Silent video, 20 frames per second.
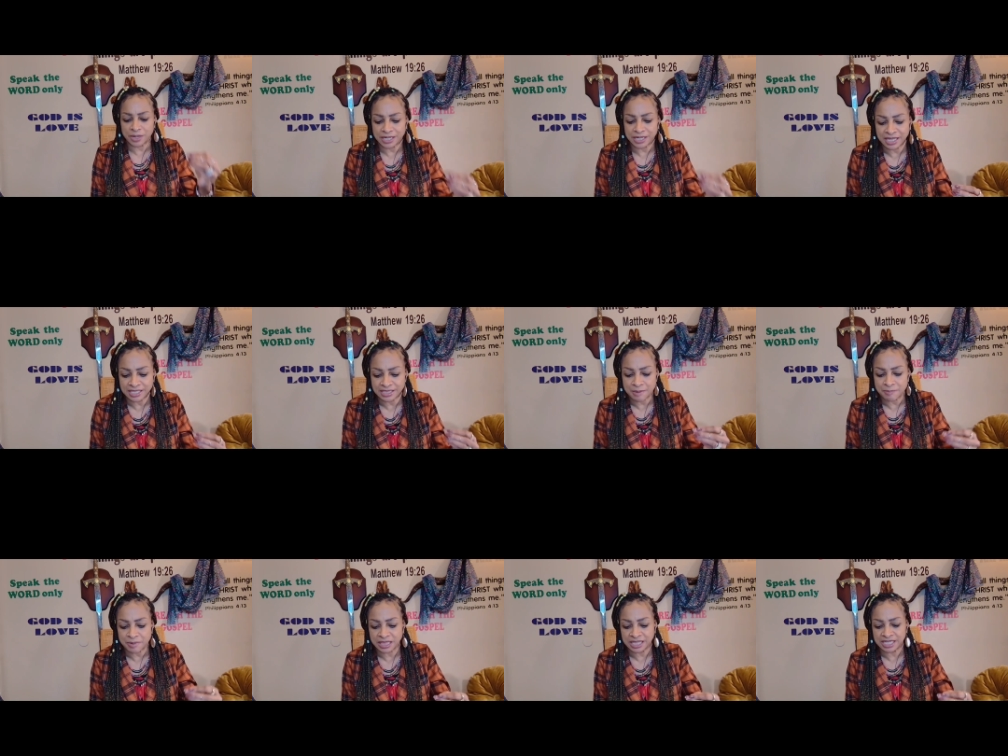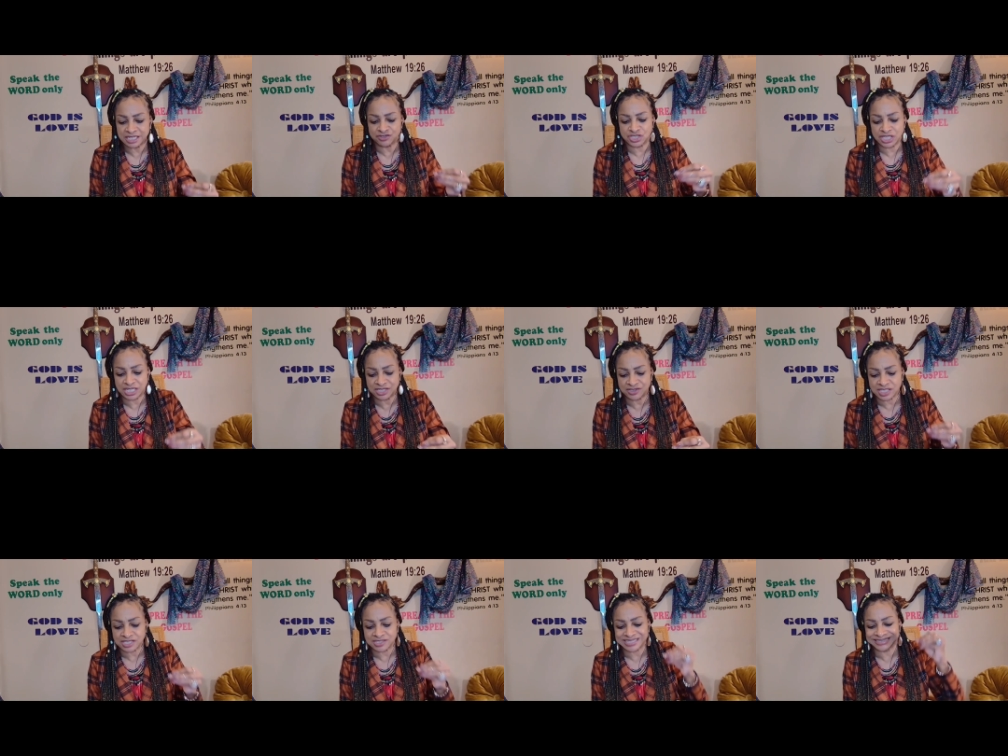But he that believes
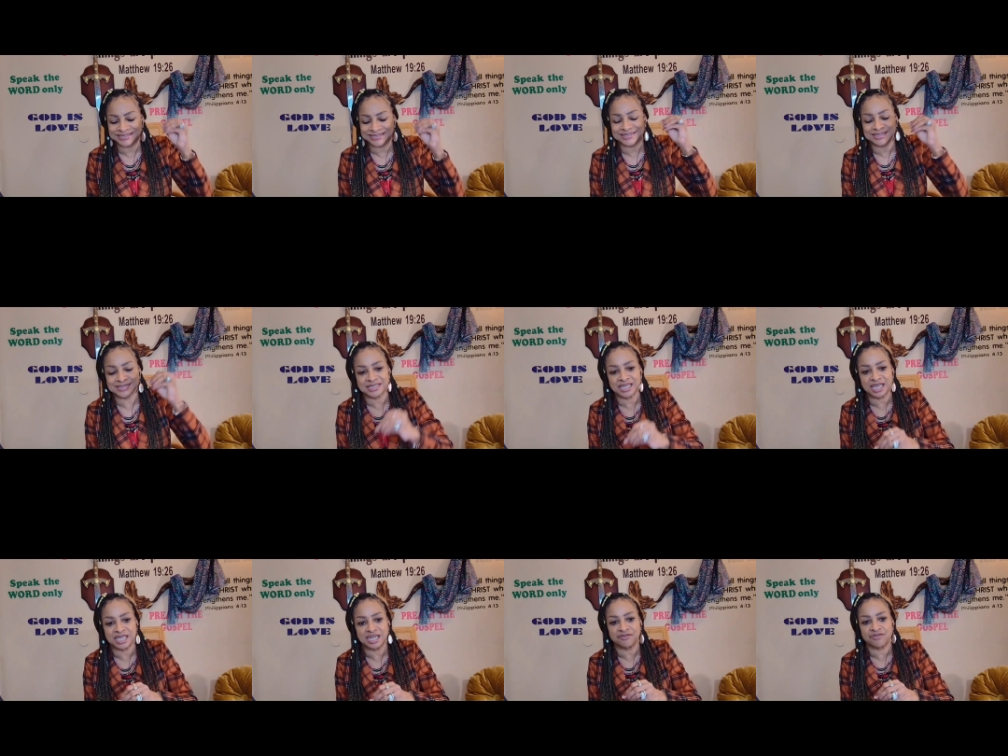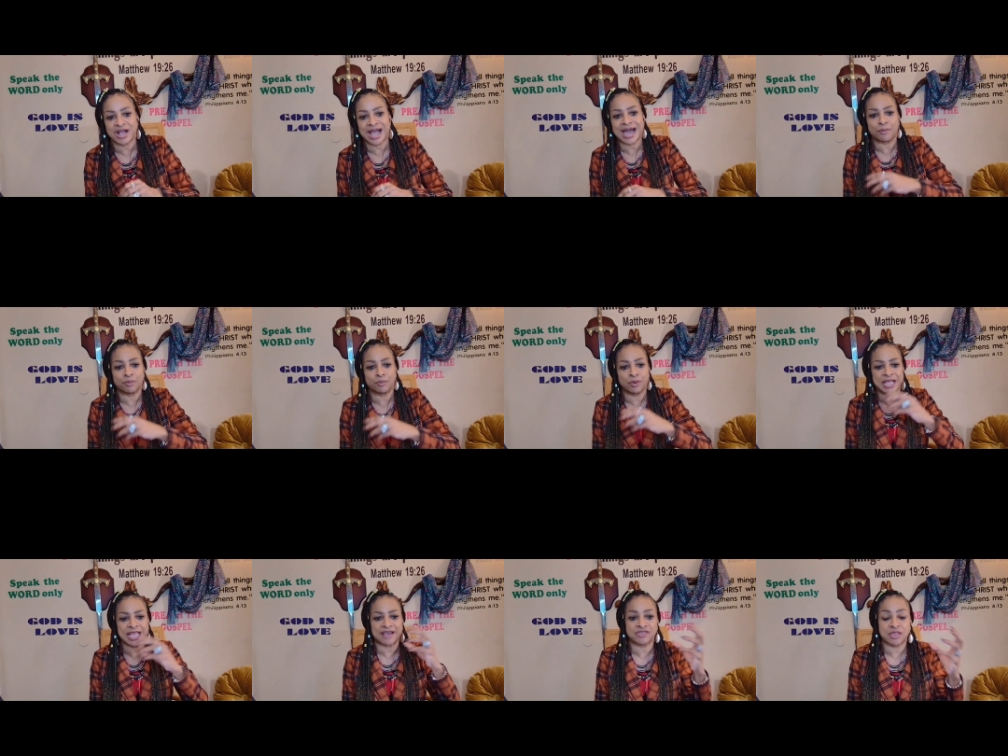Jesus is the Son of God.
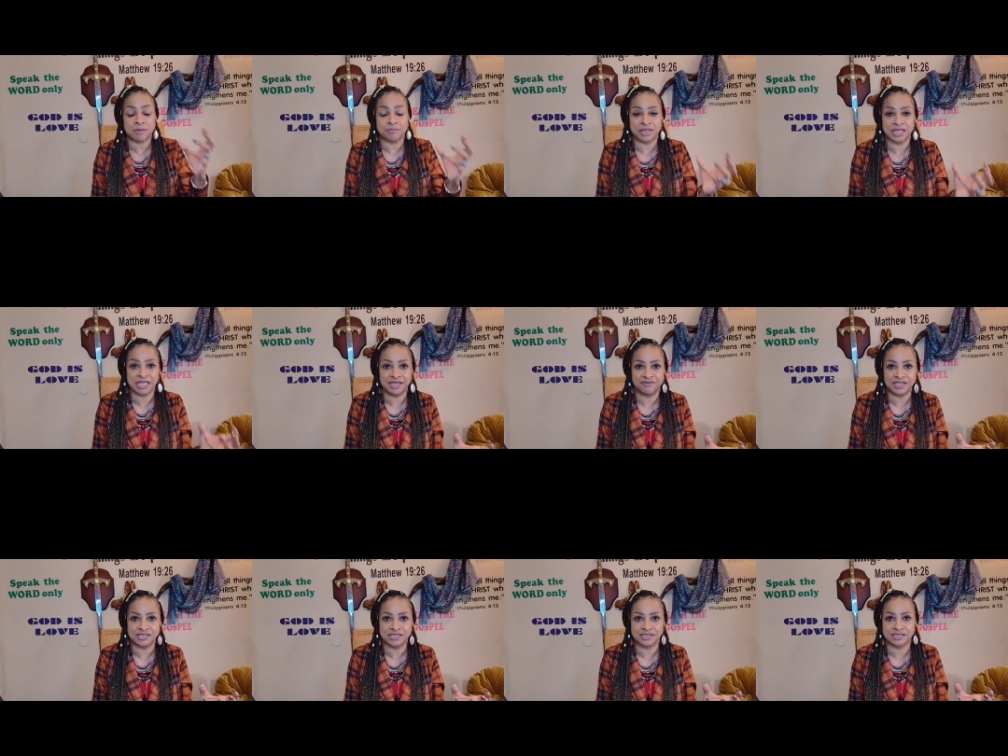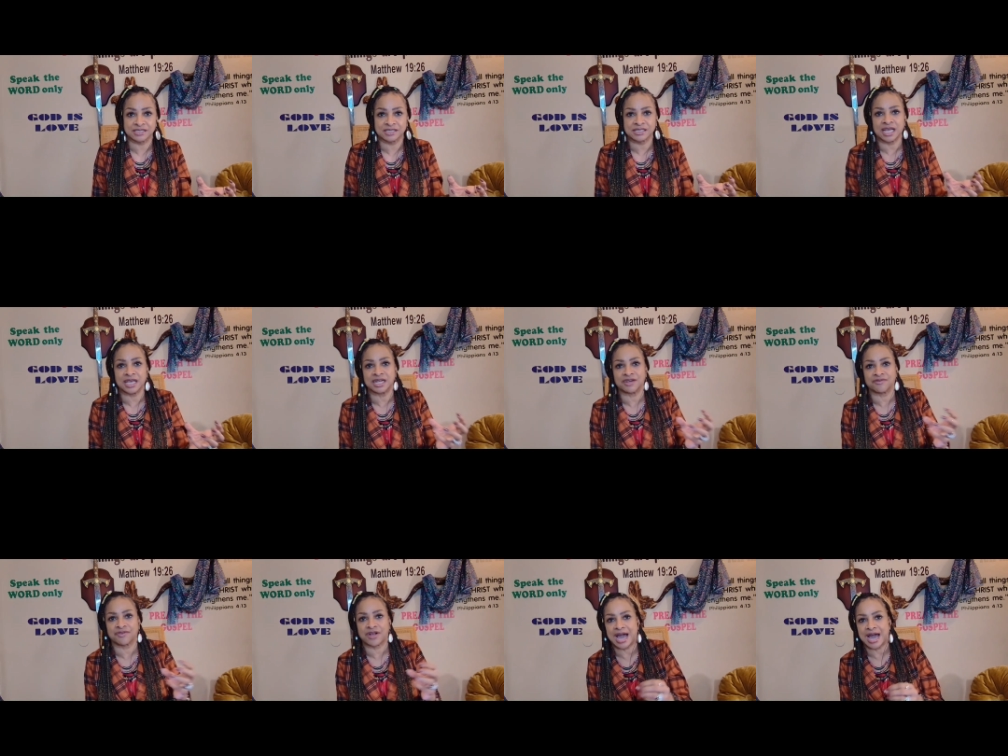We have to believe he's the
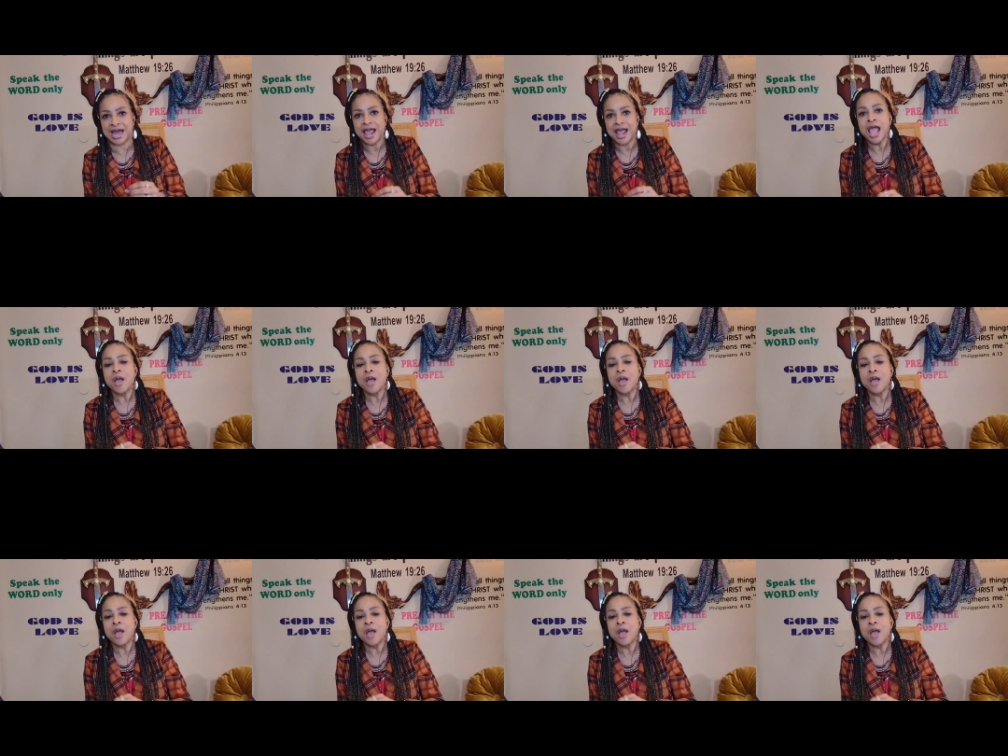Son of God.